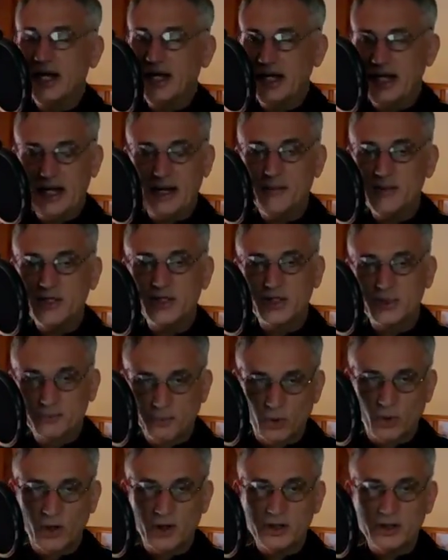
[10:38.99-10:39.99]

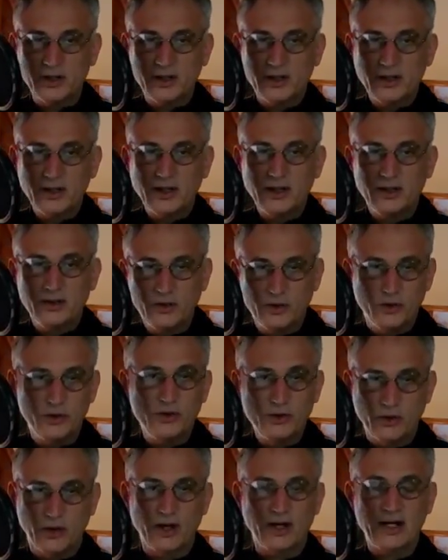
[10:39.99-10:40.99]
Hammondsport, New
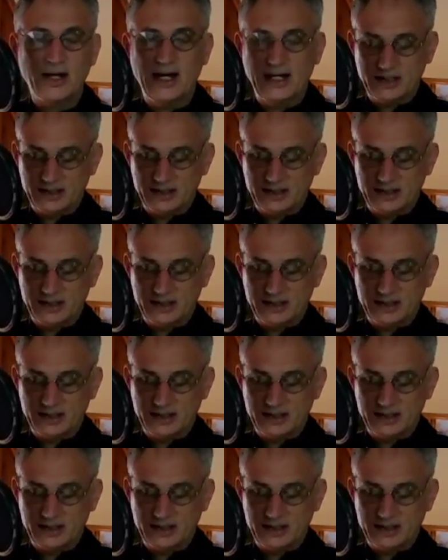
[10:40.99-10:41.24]
York,